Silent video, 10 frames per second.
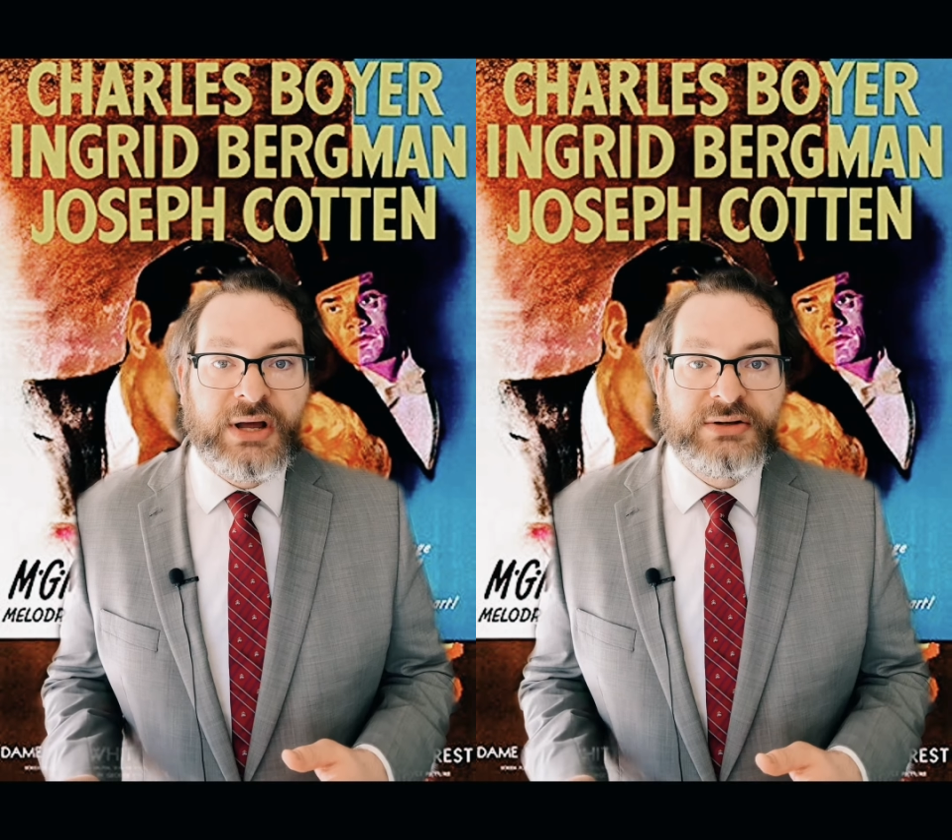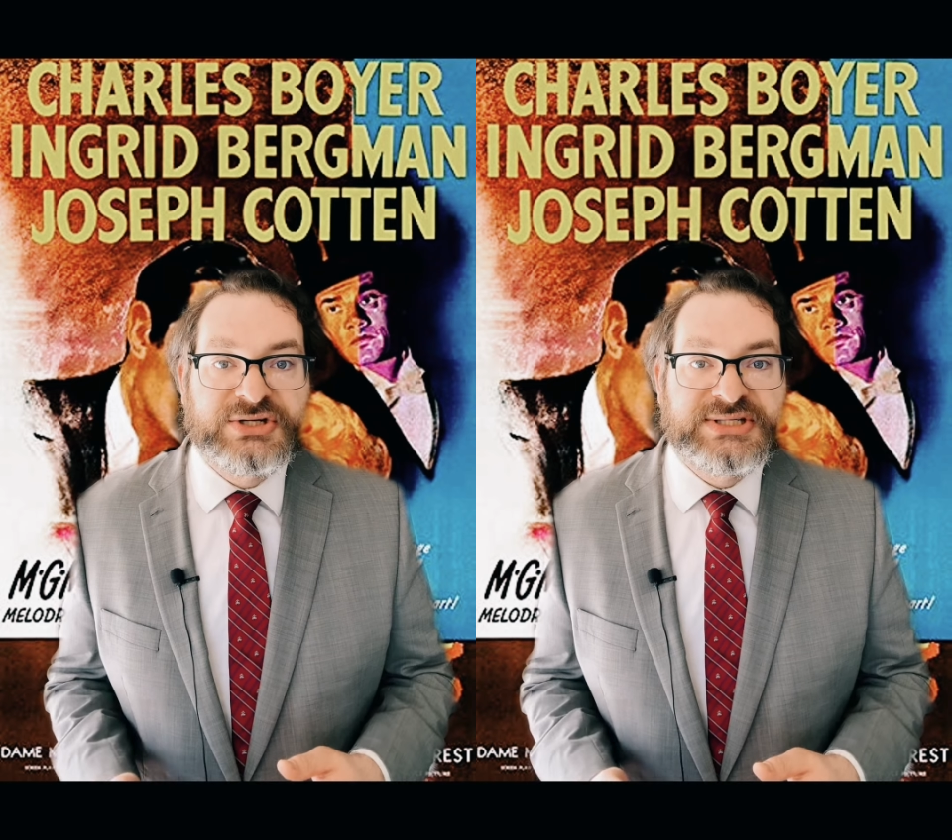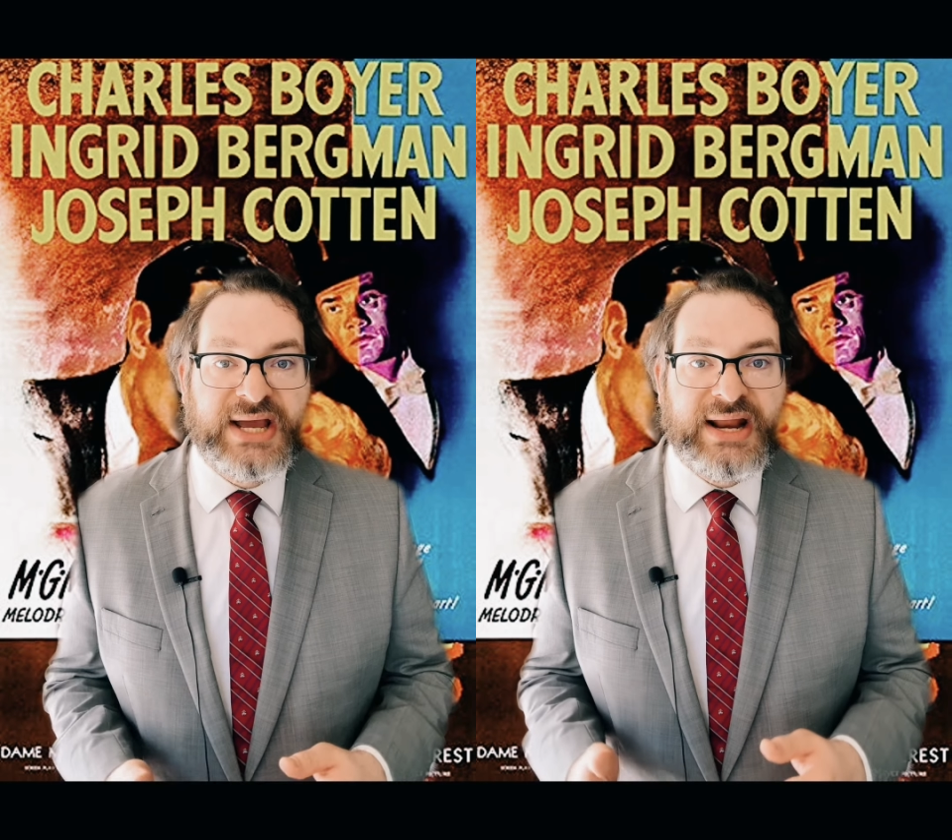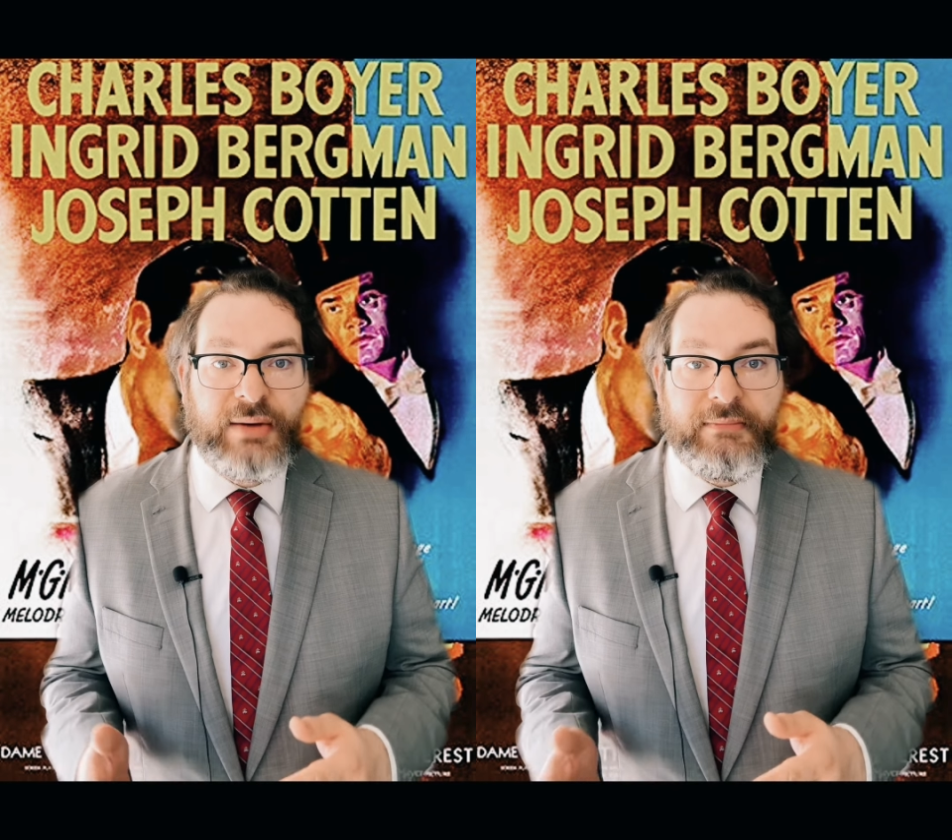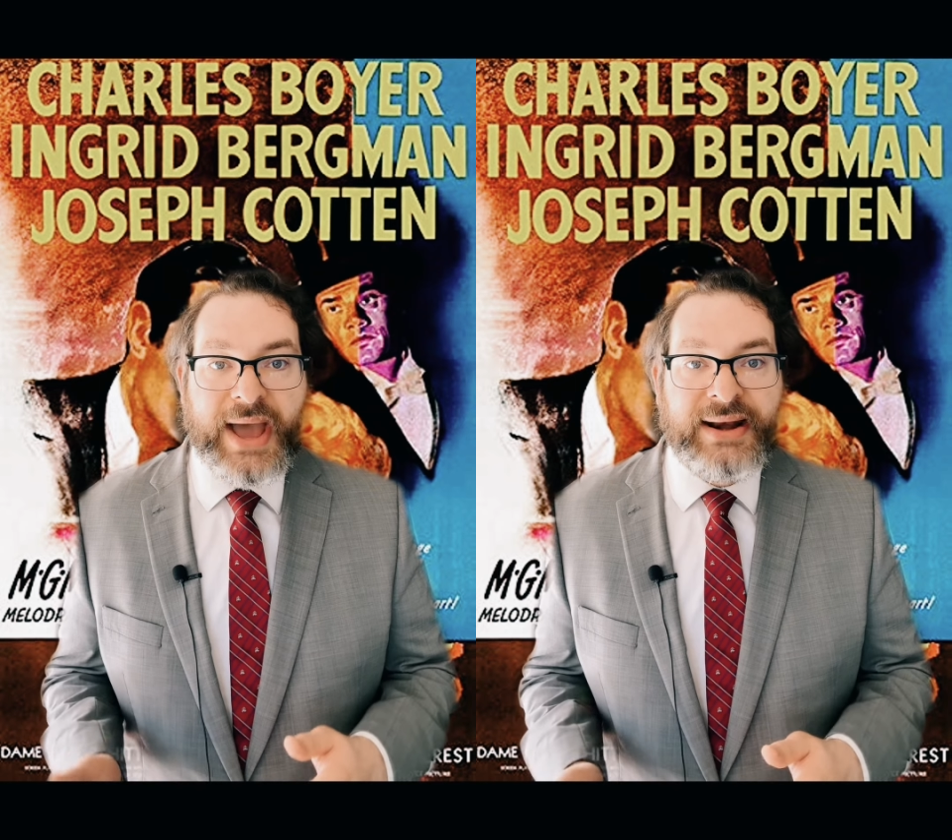understand how
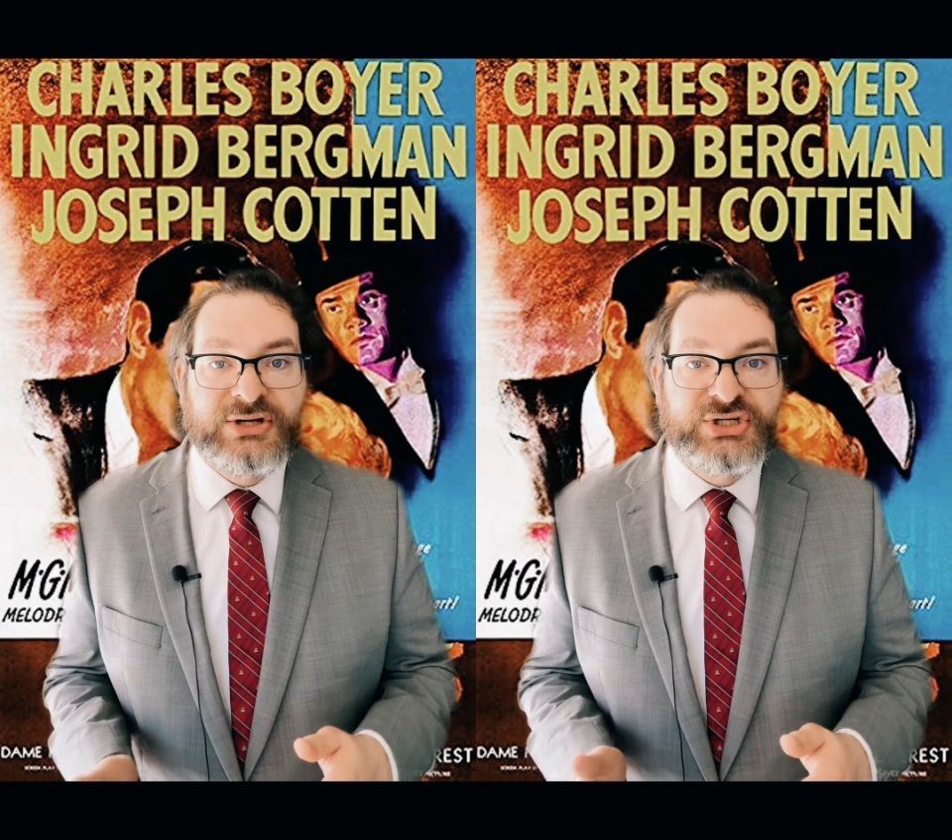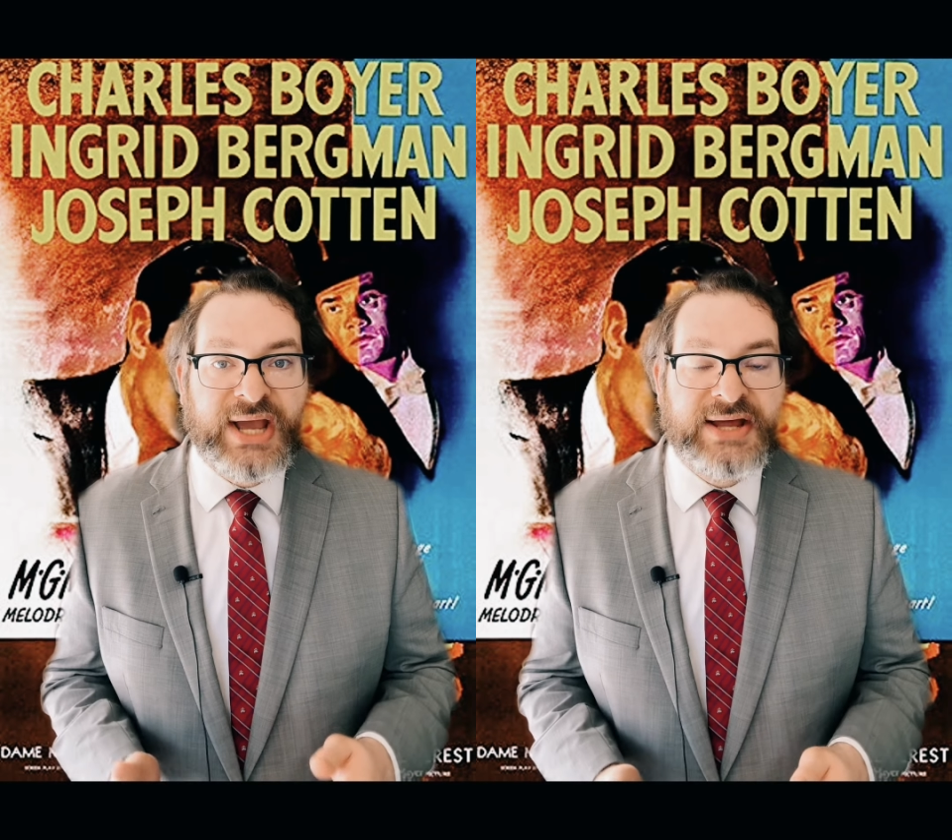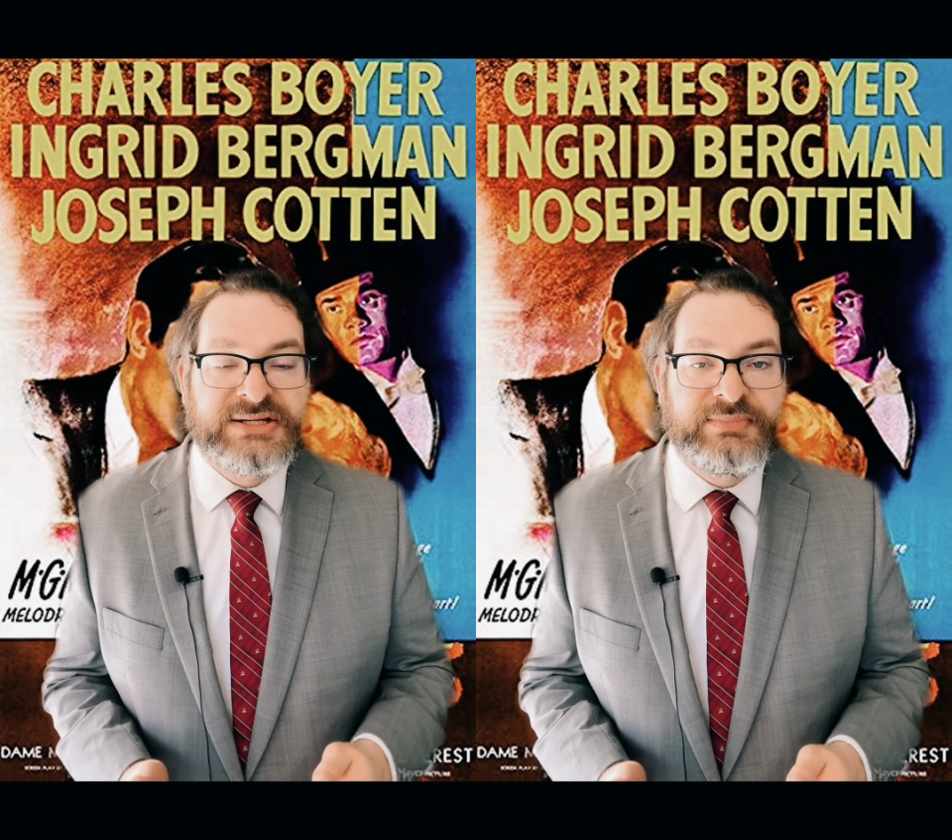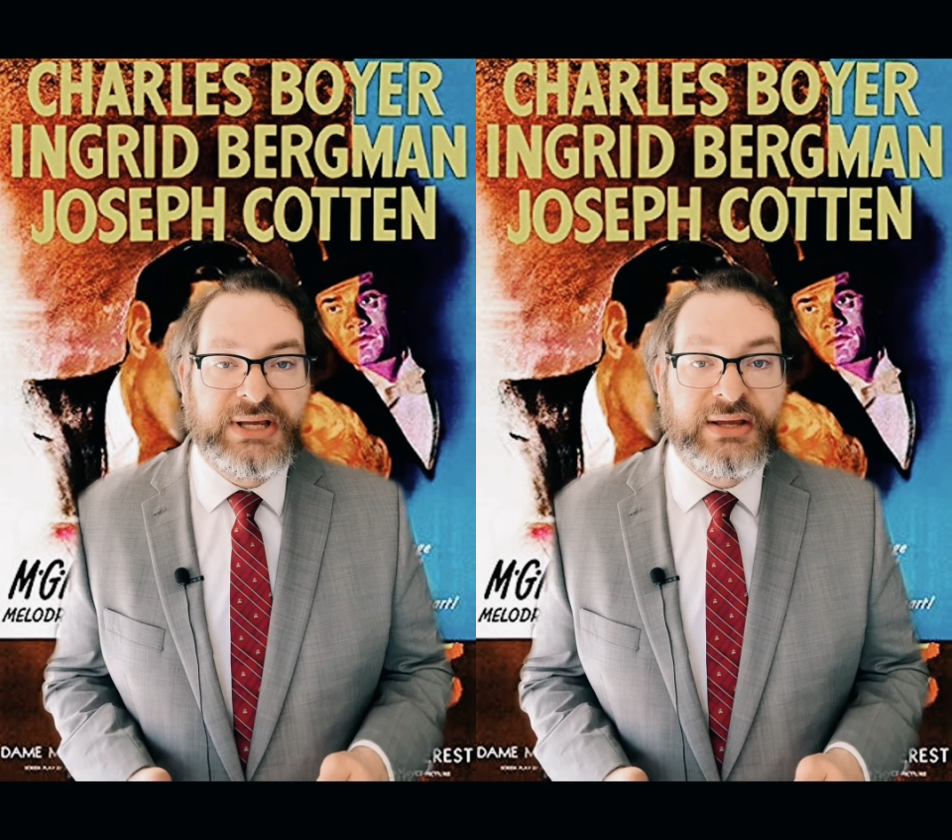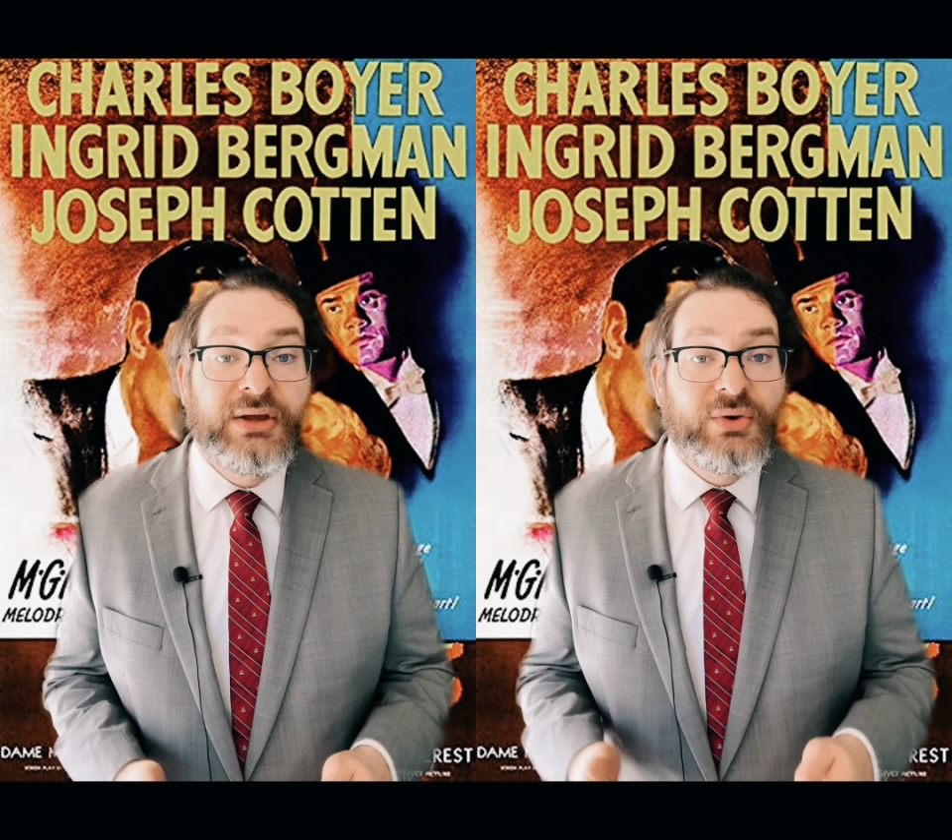manic she had to
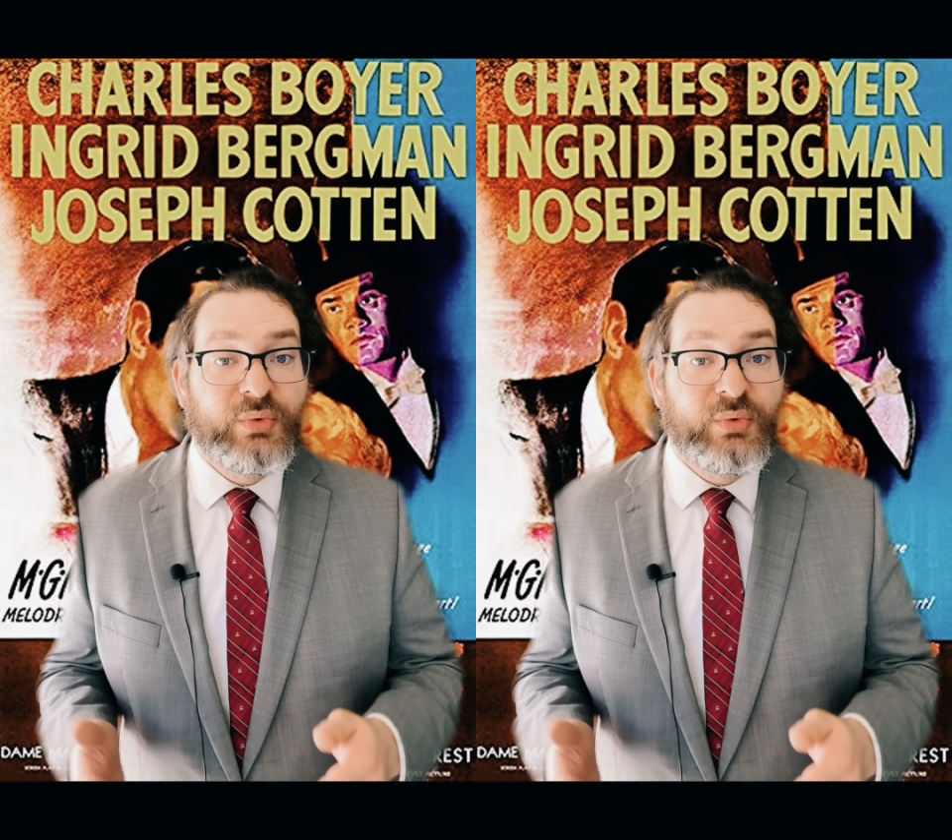be